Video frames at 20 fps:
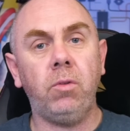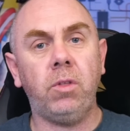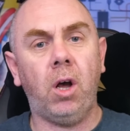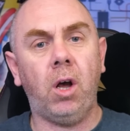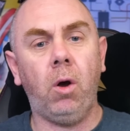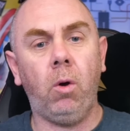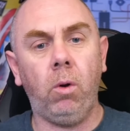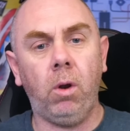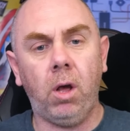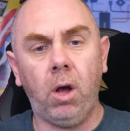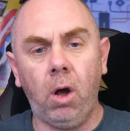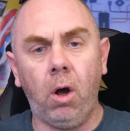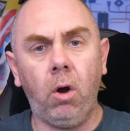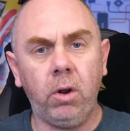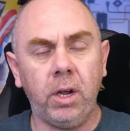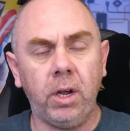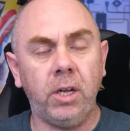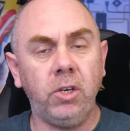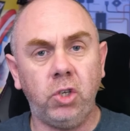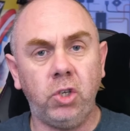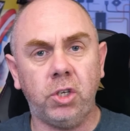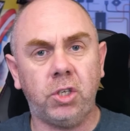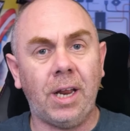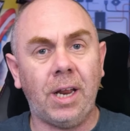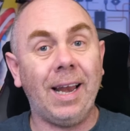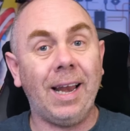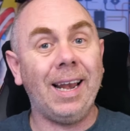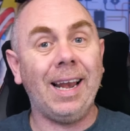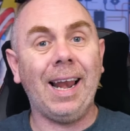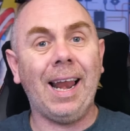the whole hog and just
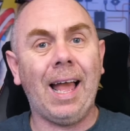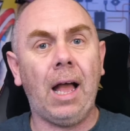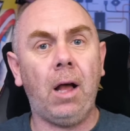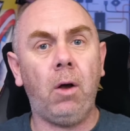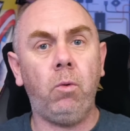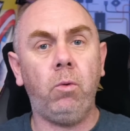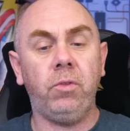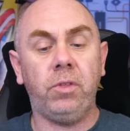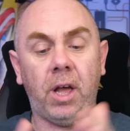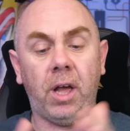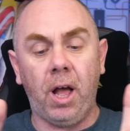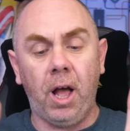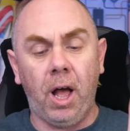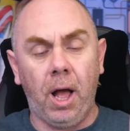allow the